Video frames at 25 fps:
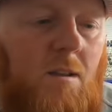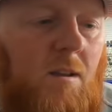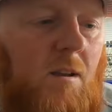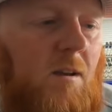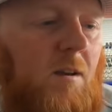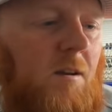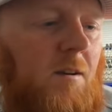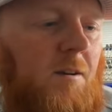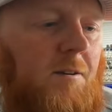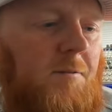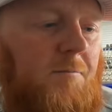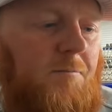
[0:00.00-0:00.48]

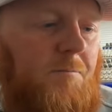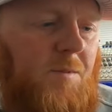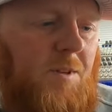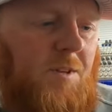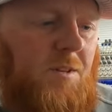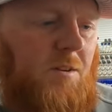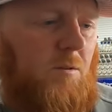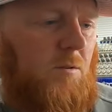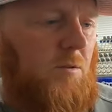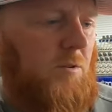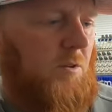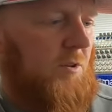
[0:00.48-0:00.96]
Um,
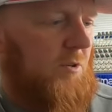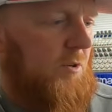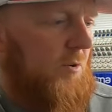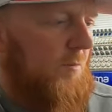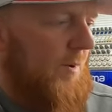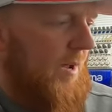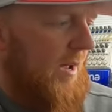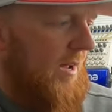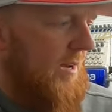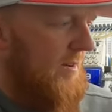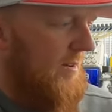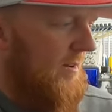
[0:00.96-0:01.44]
it don't look
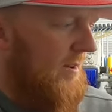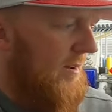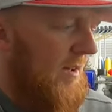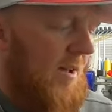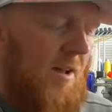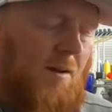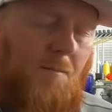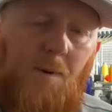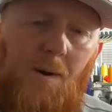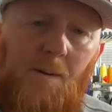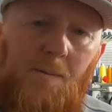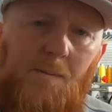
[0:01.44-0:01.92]
too bad.
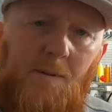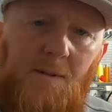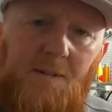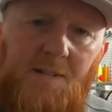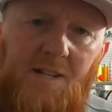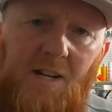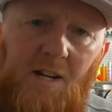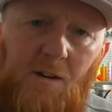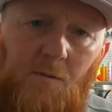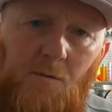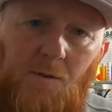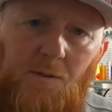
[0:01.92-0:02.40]
I'll probably
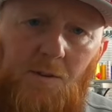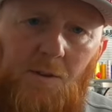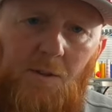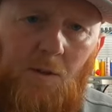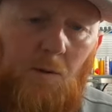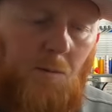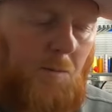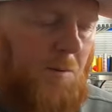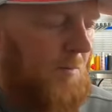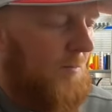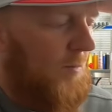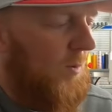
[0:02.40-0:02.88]
tinker with it a
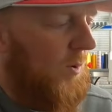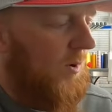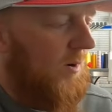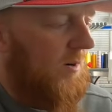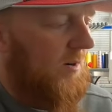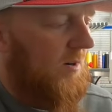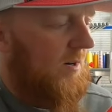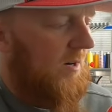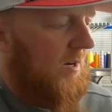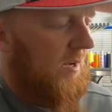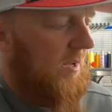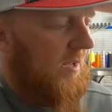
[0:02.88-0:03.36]
little bit
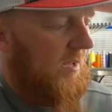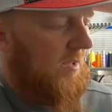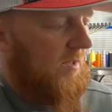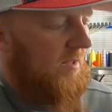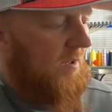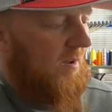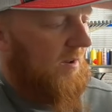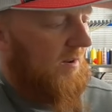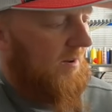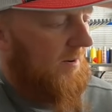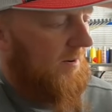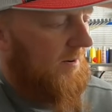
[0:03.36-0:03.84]
more
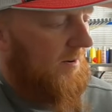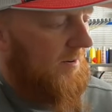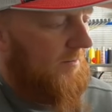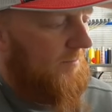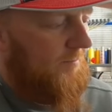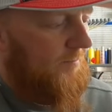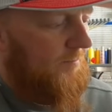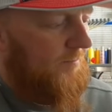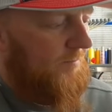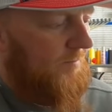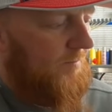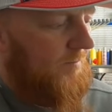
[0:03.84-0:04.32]

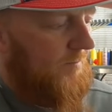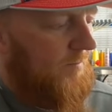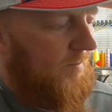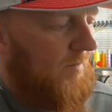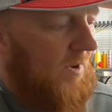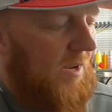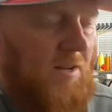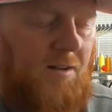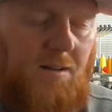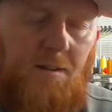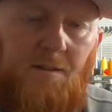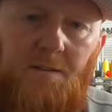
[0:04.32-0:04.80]
um,
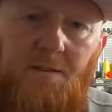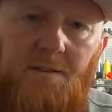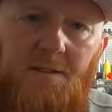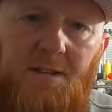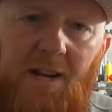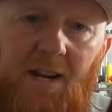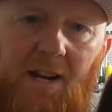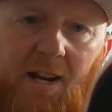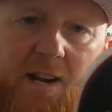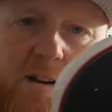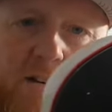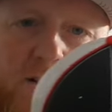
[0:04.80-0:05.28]
and
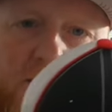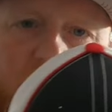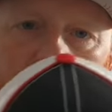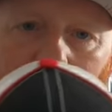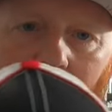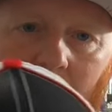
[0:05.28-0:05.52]
take care of